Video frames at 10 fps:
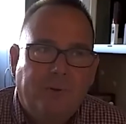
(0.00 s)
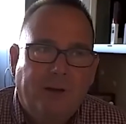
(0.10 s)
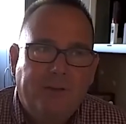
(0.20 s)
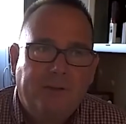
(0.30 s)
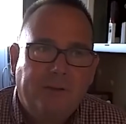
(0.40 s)

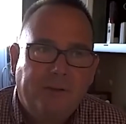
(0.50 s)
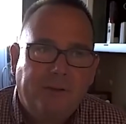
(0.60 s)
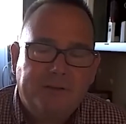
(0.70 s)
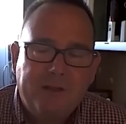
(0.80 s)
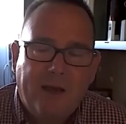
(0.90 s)
but
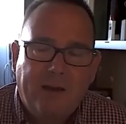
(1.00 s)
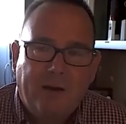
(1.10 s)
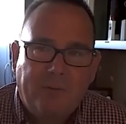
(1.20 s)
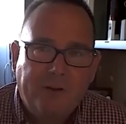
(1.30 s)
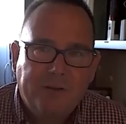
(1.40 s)
it's not
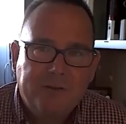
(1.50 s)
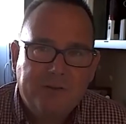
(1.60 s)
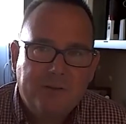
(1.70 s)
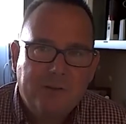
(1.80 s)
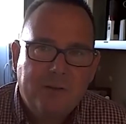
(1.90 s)

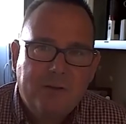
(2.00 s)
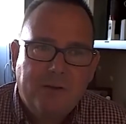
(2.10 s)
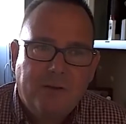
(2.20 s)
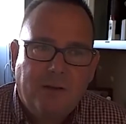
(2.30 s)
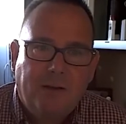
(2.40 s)
always
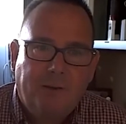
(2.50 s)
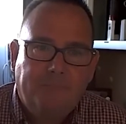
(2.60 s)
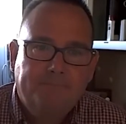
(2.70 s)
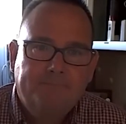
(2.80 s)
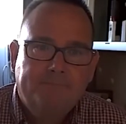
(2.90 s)
um,